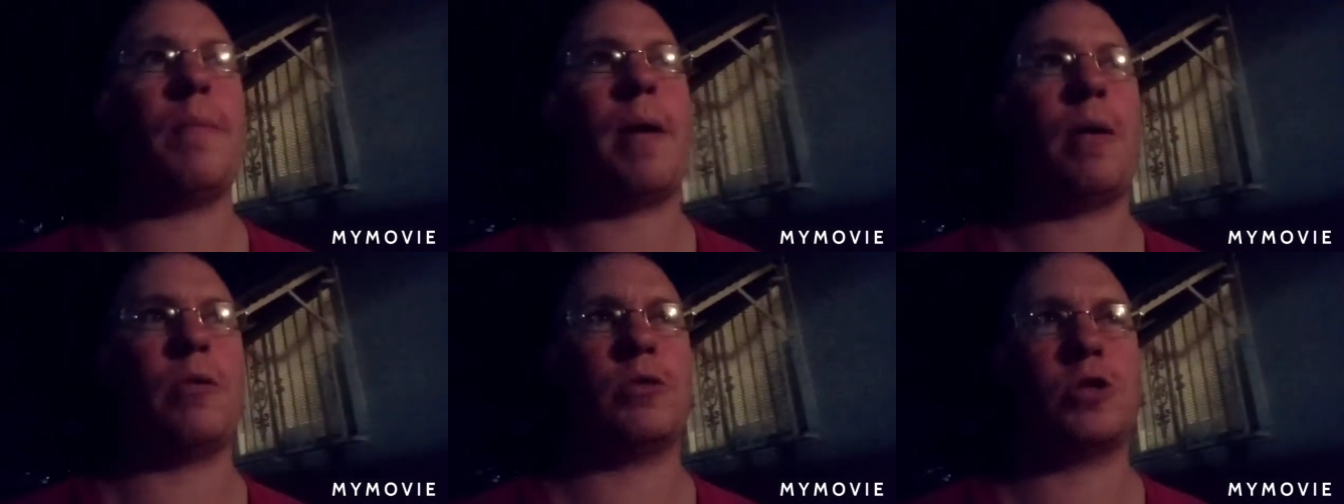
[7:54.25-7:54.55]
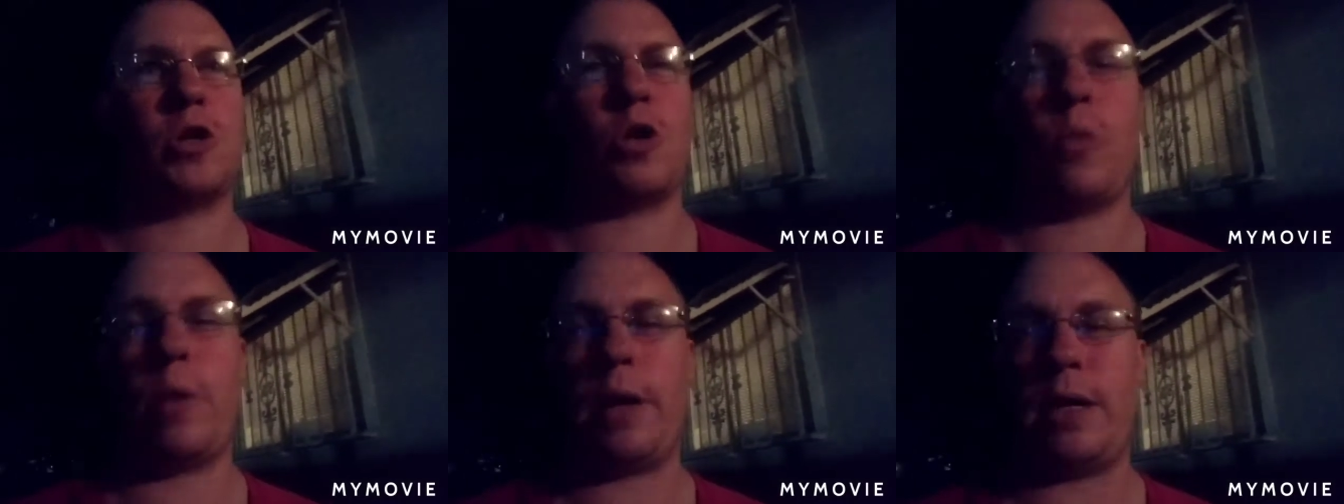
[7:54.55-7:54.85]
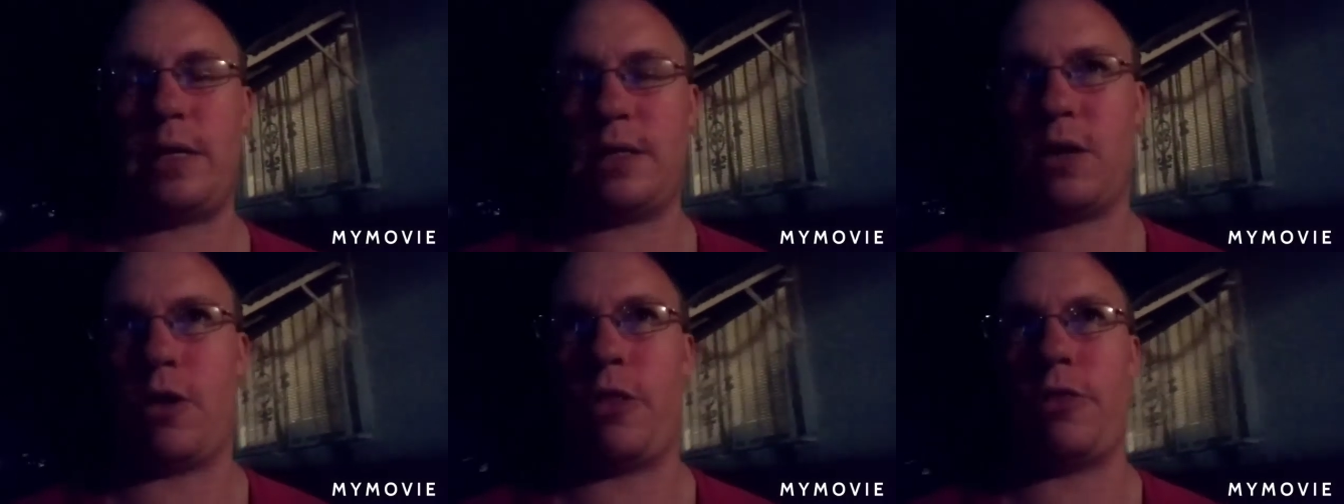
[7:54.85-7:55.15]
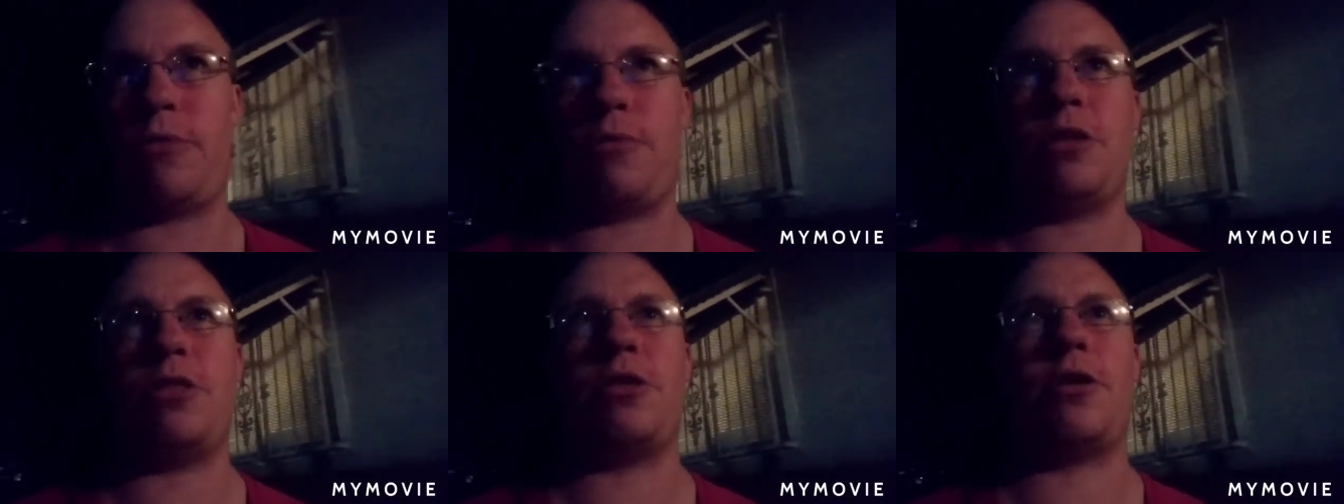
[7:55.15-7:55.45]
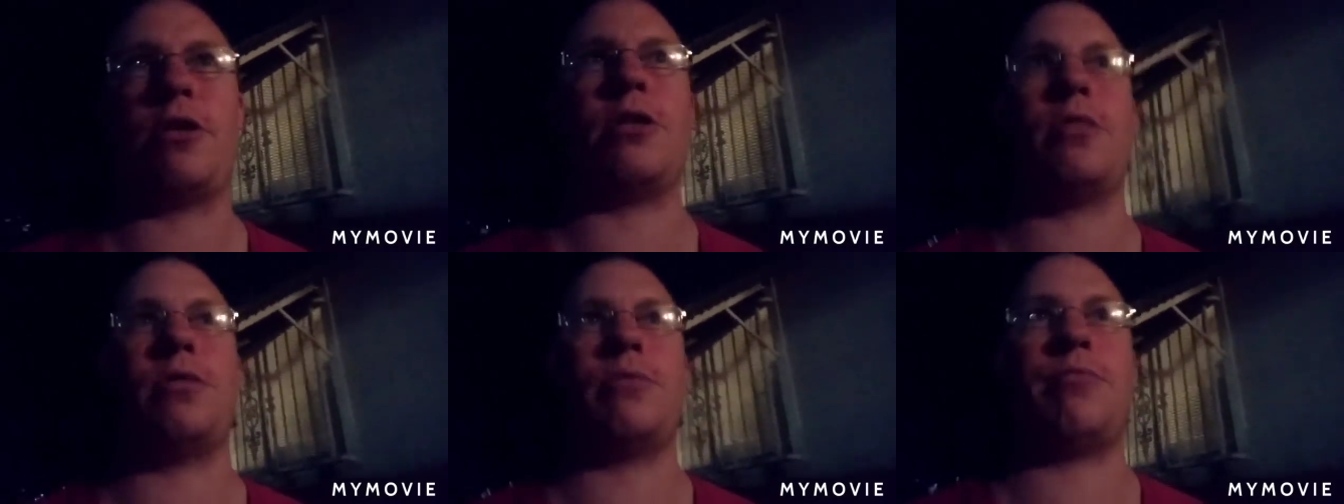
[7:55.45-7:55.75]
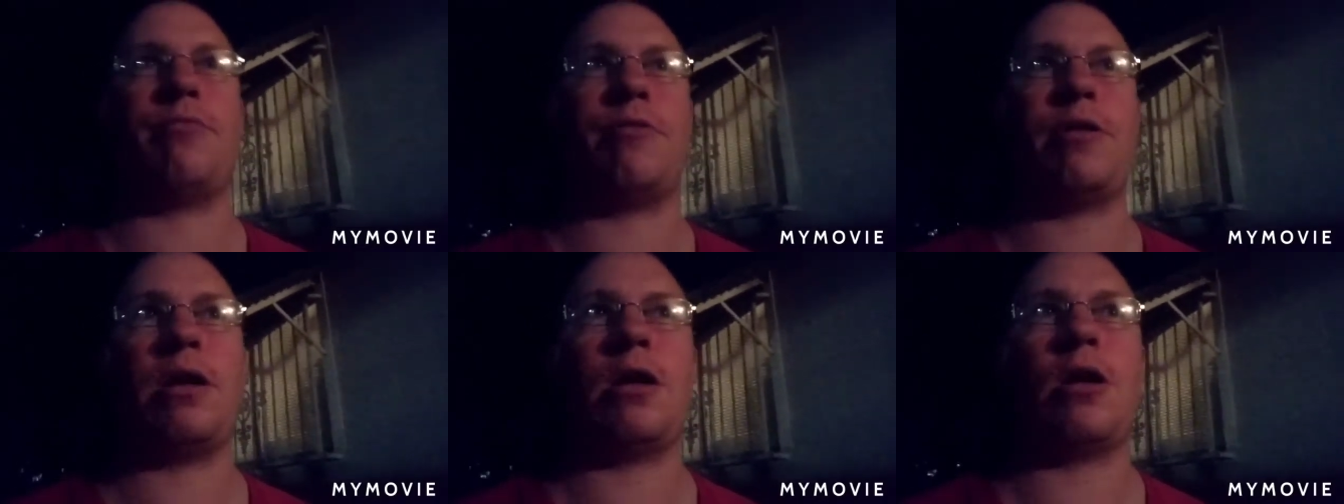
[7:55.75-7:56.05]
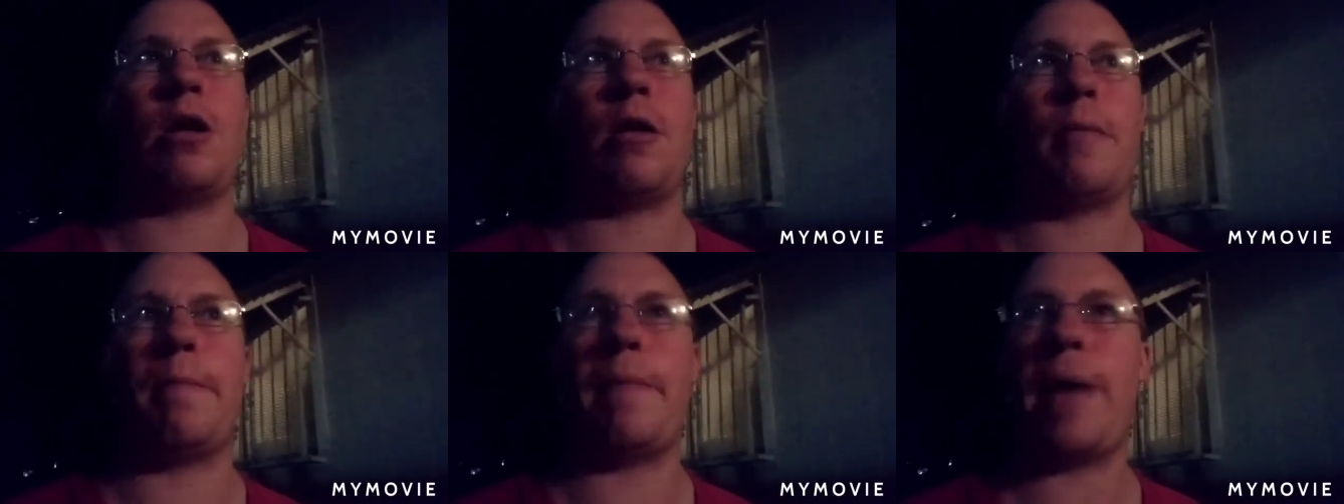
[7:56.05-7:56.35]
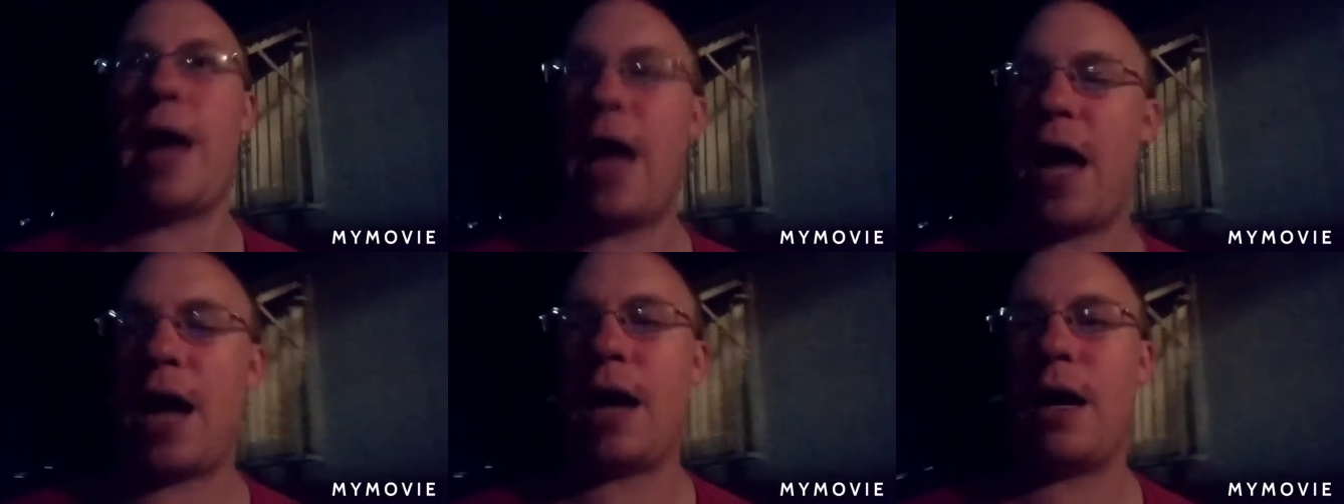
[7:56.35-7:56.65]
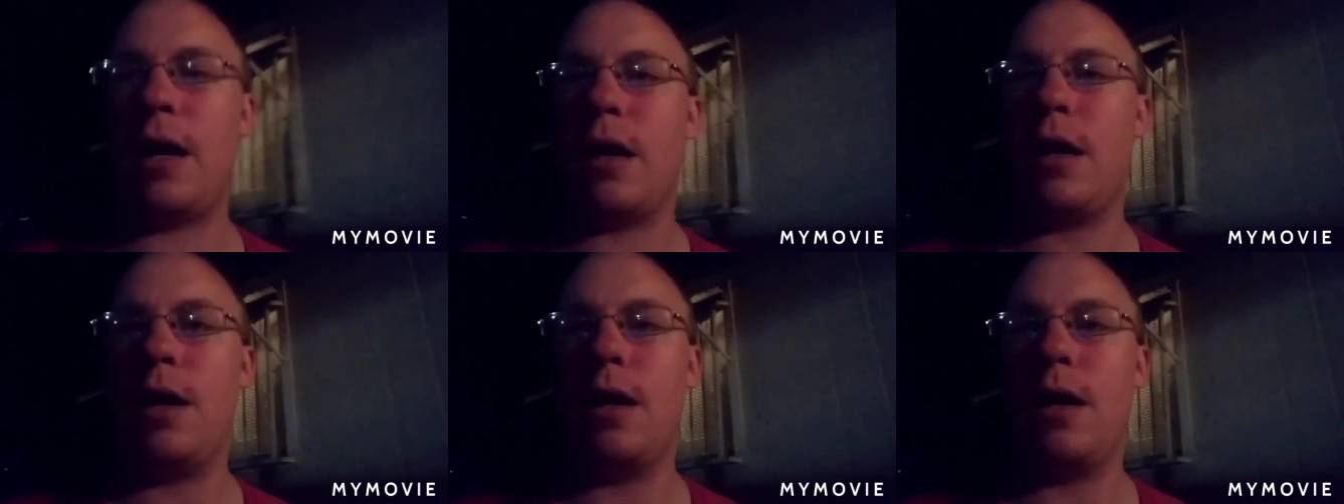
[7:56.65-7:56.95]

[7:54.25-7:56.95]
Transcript: I was gonna wait until 3:33 and come back